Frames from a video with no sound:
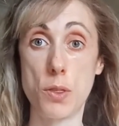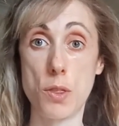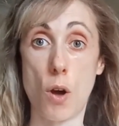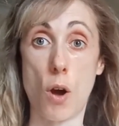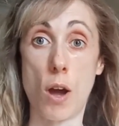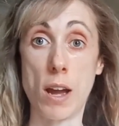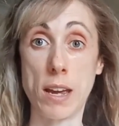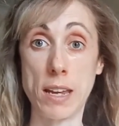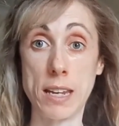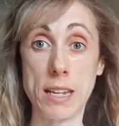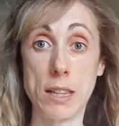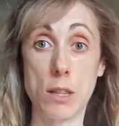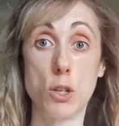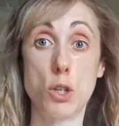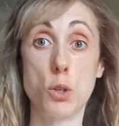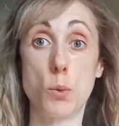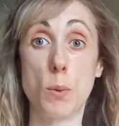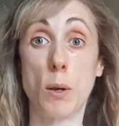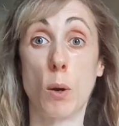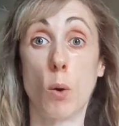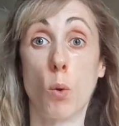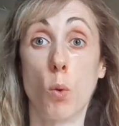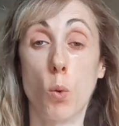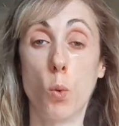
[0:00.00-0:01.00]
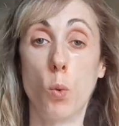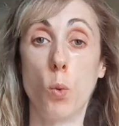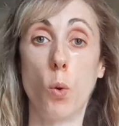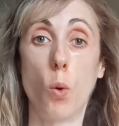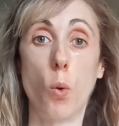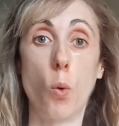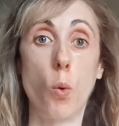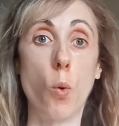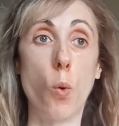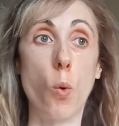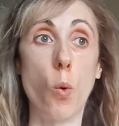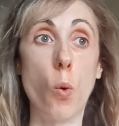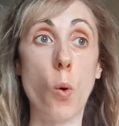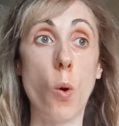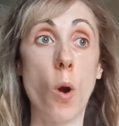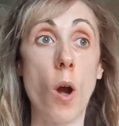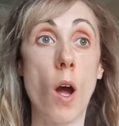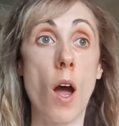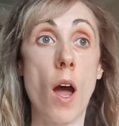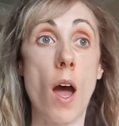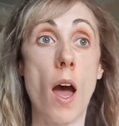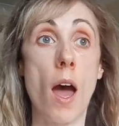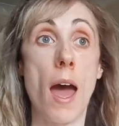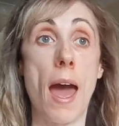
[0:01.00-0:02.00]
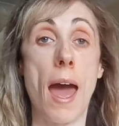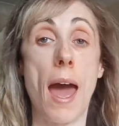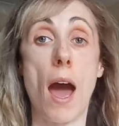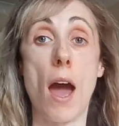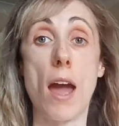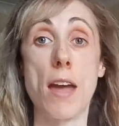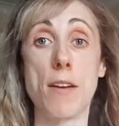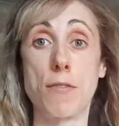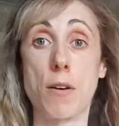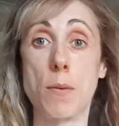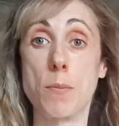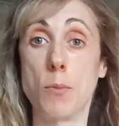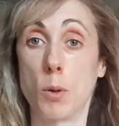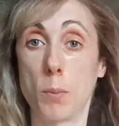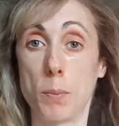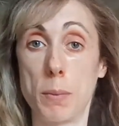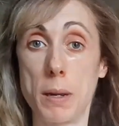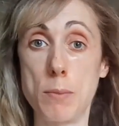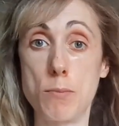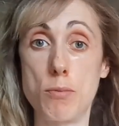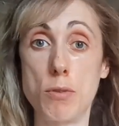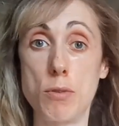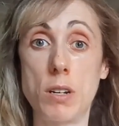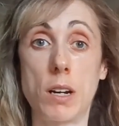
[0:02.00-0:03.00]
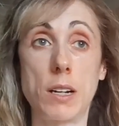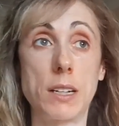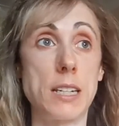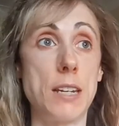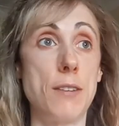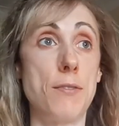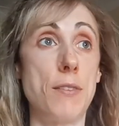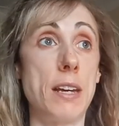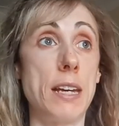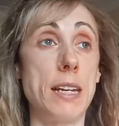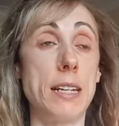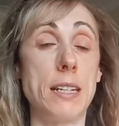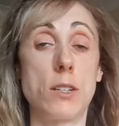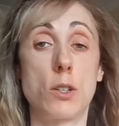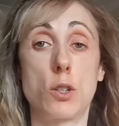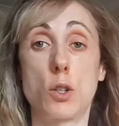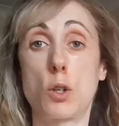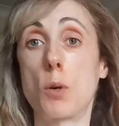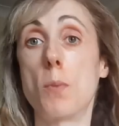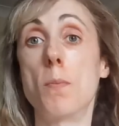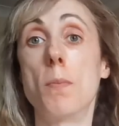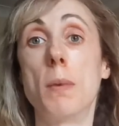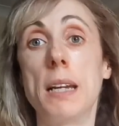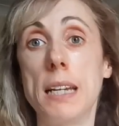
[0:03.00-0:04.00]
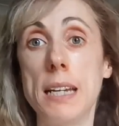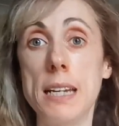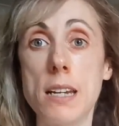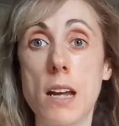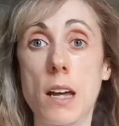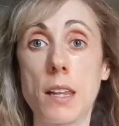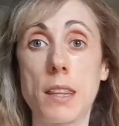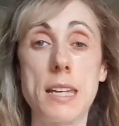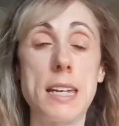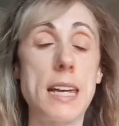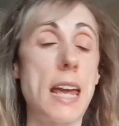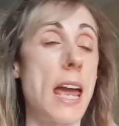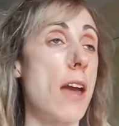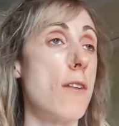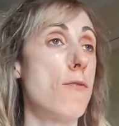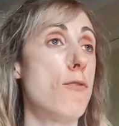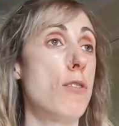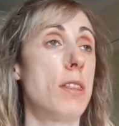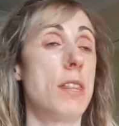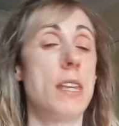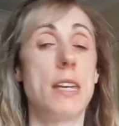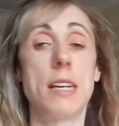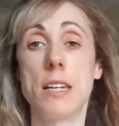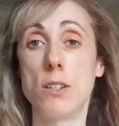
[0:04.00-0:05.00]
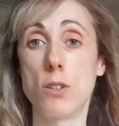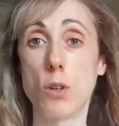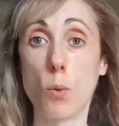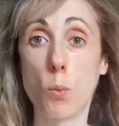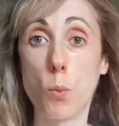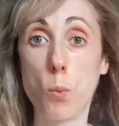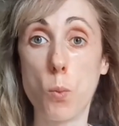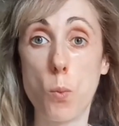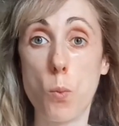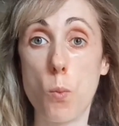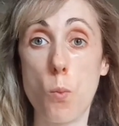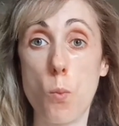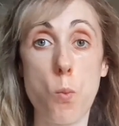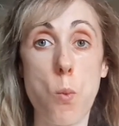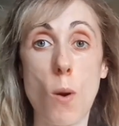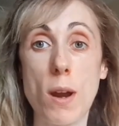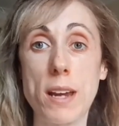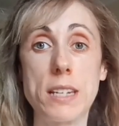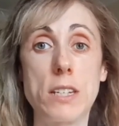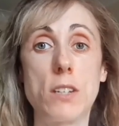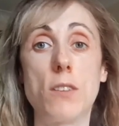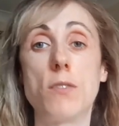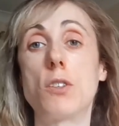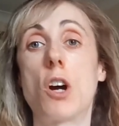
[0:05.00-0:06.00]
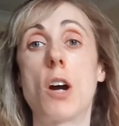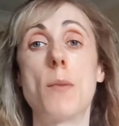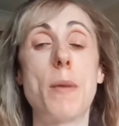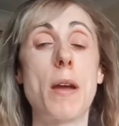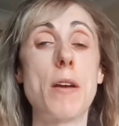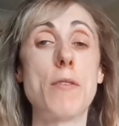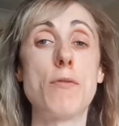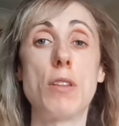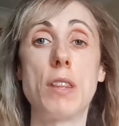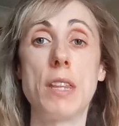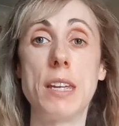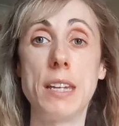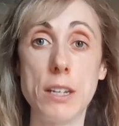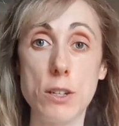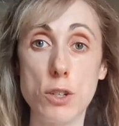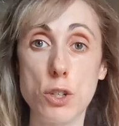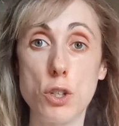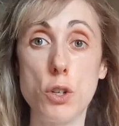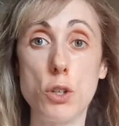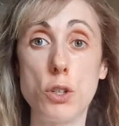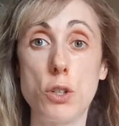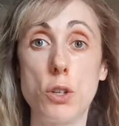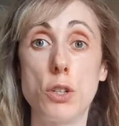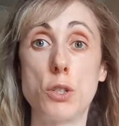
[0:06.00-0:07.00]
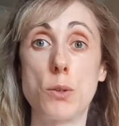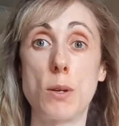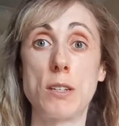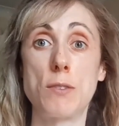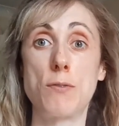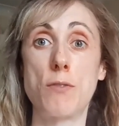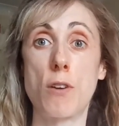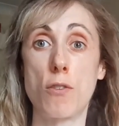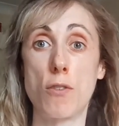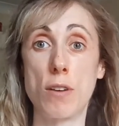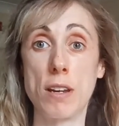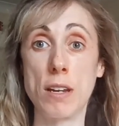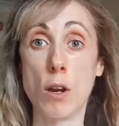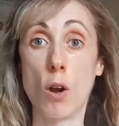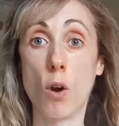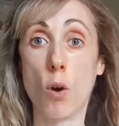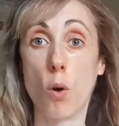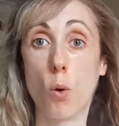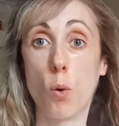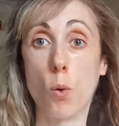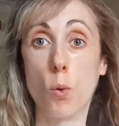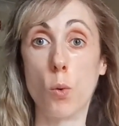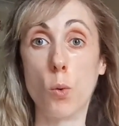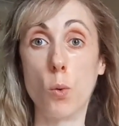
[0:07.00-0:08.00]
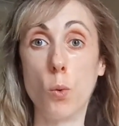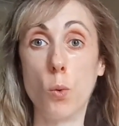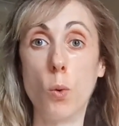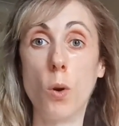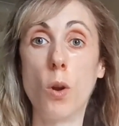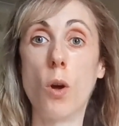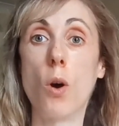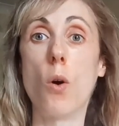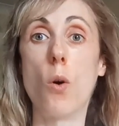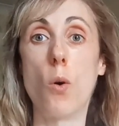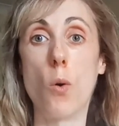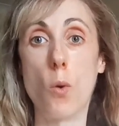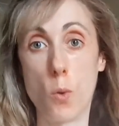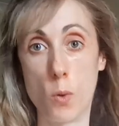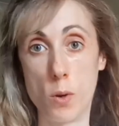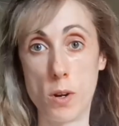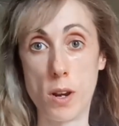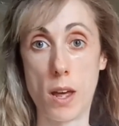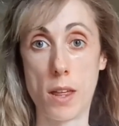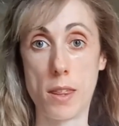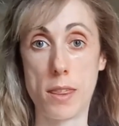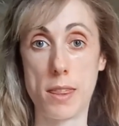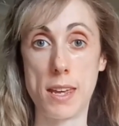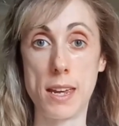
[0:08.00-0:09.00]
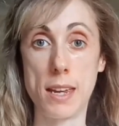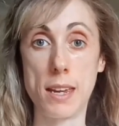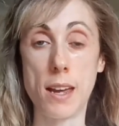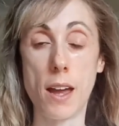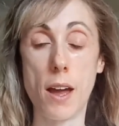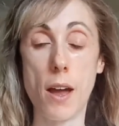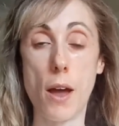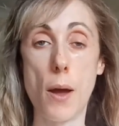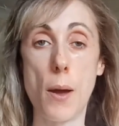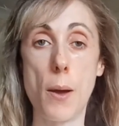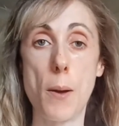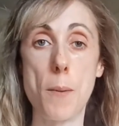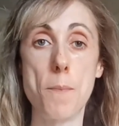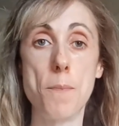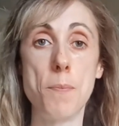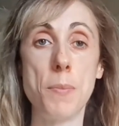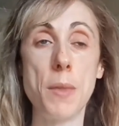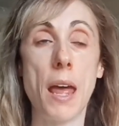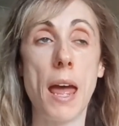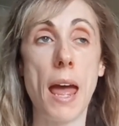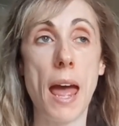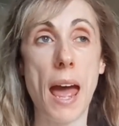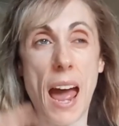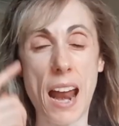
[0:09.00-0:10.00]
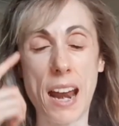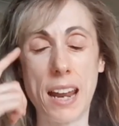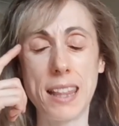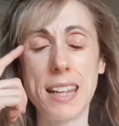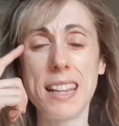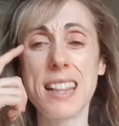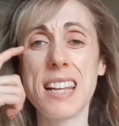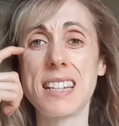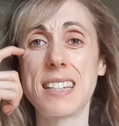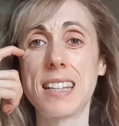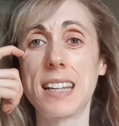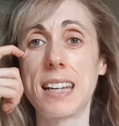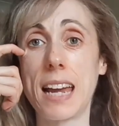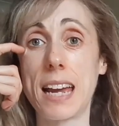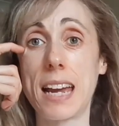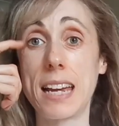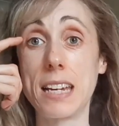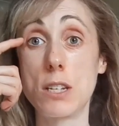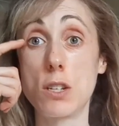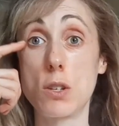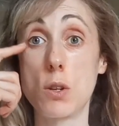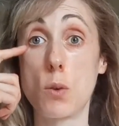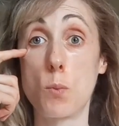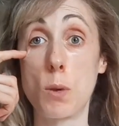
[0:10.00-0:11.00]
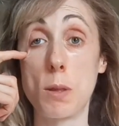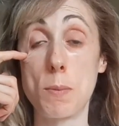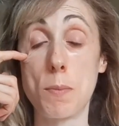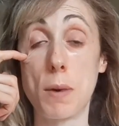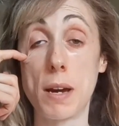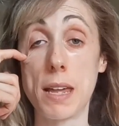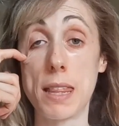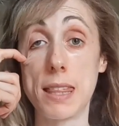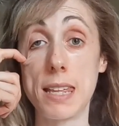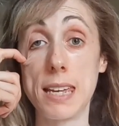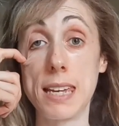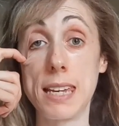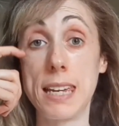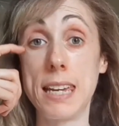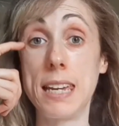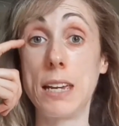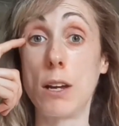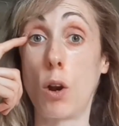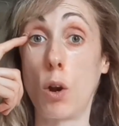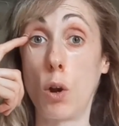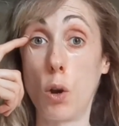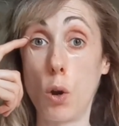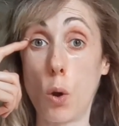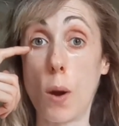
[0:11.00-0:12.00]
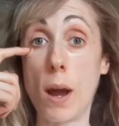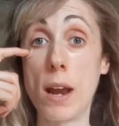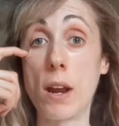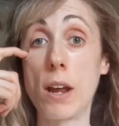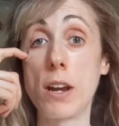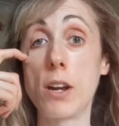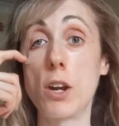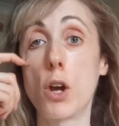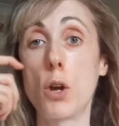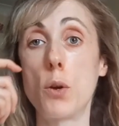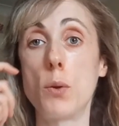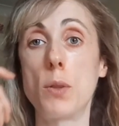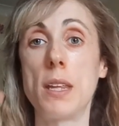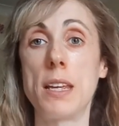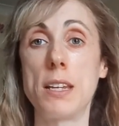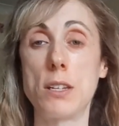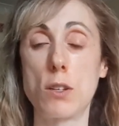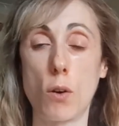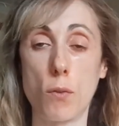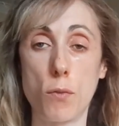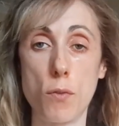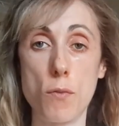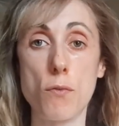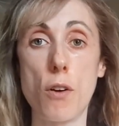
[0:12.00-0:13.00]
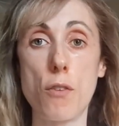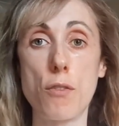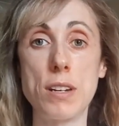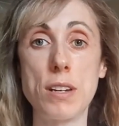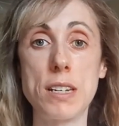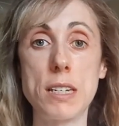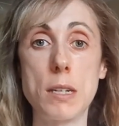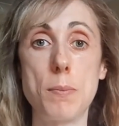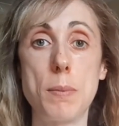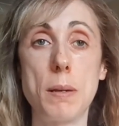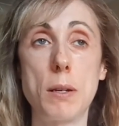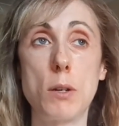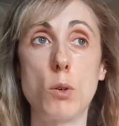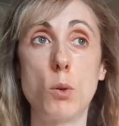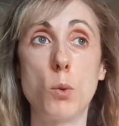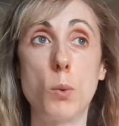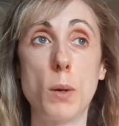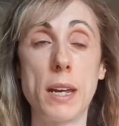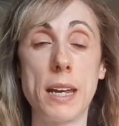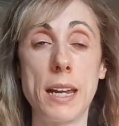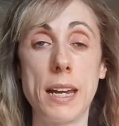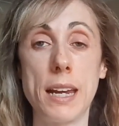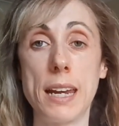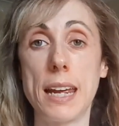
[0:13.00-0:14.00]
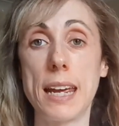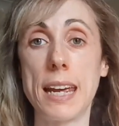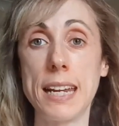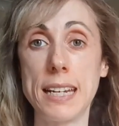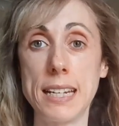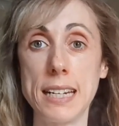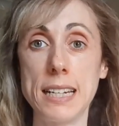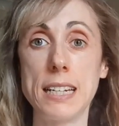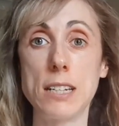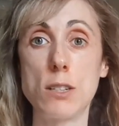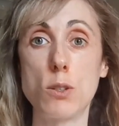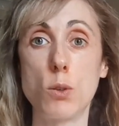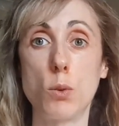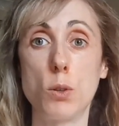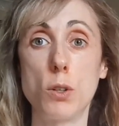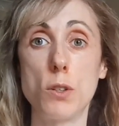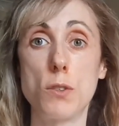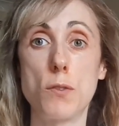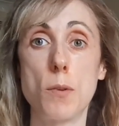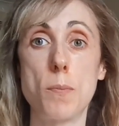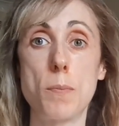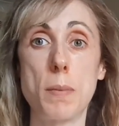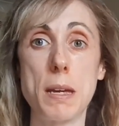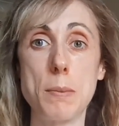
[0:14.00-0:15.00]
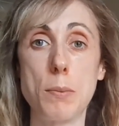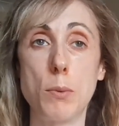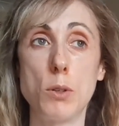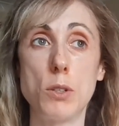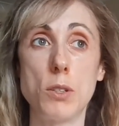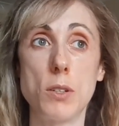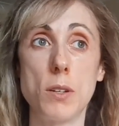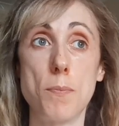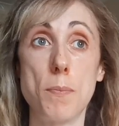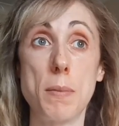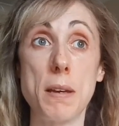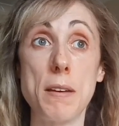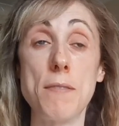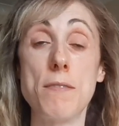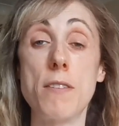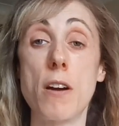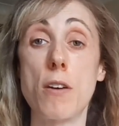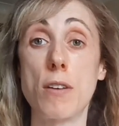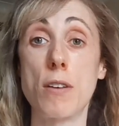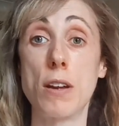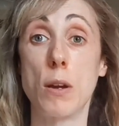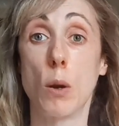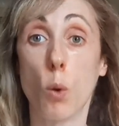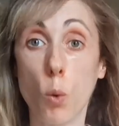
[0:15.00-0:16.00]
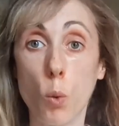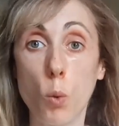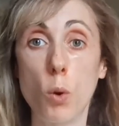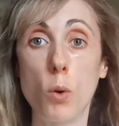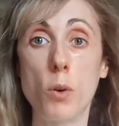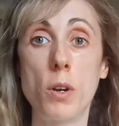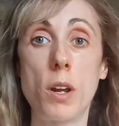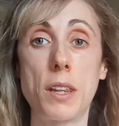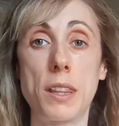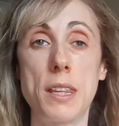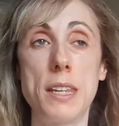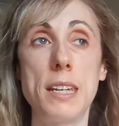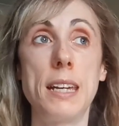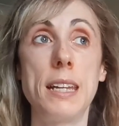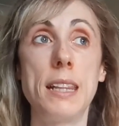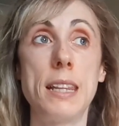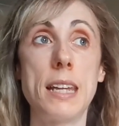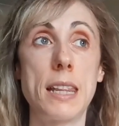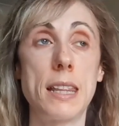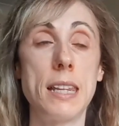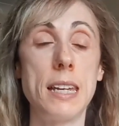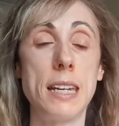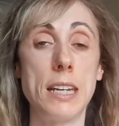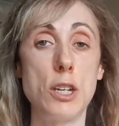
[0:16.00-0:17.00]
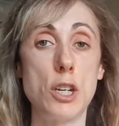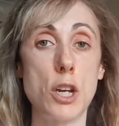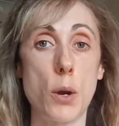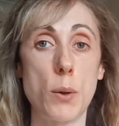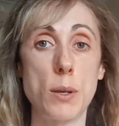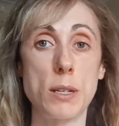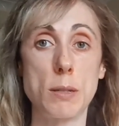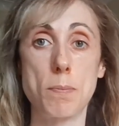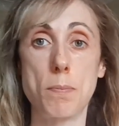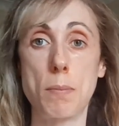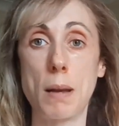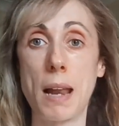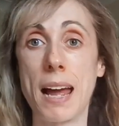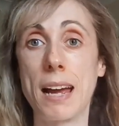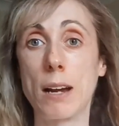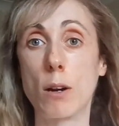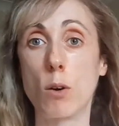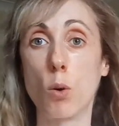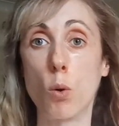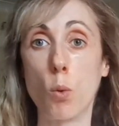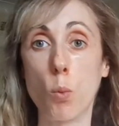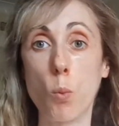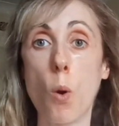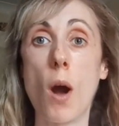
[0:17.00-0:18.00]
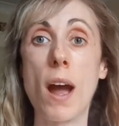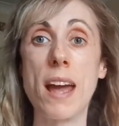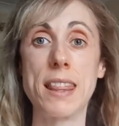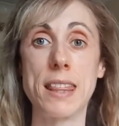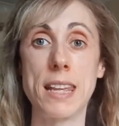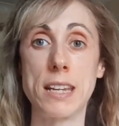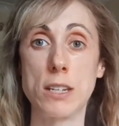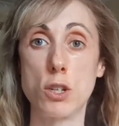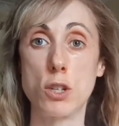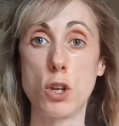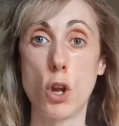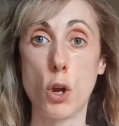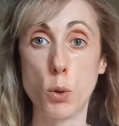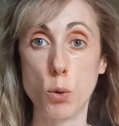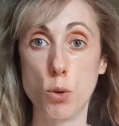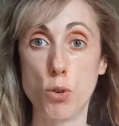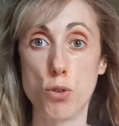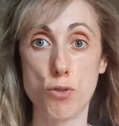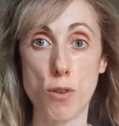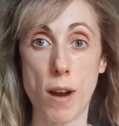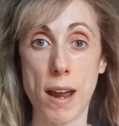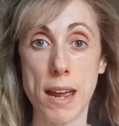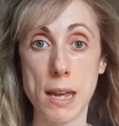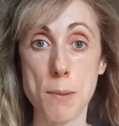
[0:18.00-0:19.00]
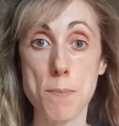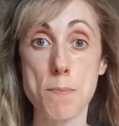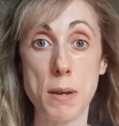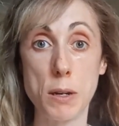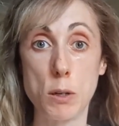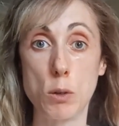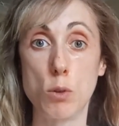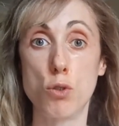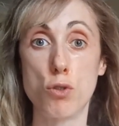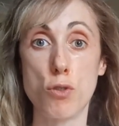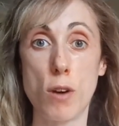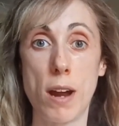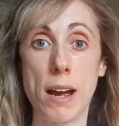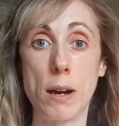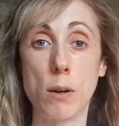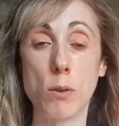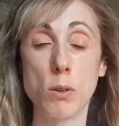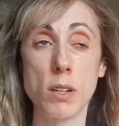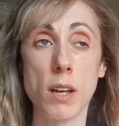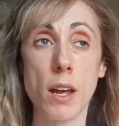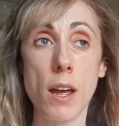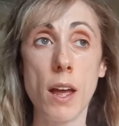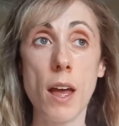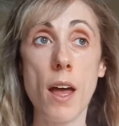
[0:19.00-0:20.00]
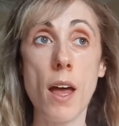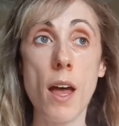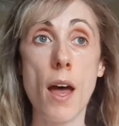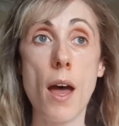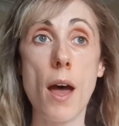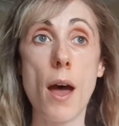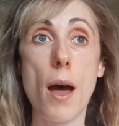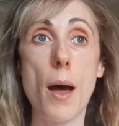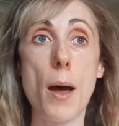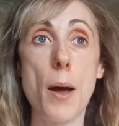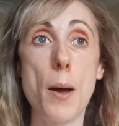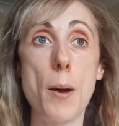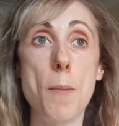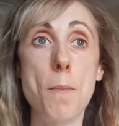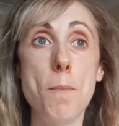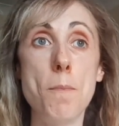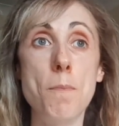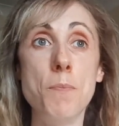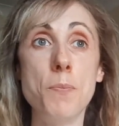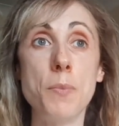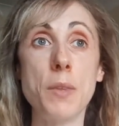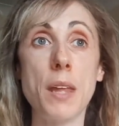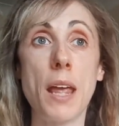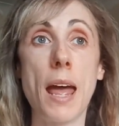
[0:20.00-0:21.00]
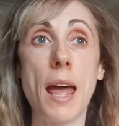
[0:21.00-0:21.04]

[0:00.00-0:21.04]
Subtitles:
I either do it all, or if I'm not being productive, it's completely nothing. Everything is a waste of time. Everything is useless. So it's very all or nothing. And I think that's the case with my thinking a lot. And I know it's often very typical in eating disorders for people to be very all or nothing in their thinking. It's black or white. There's no grey middle ground. And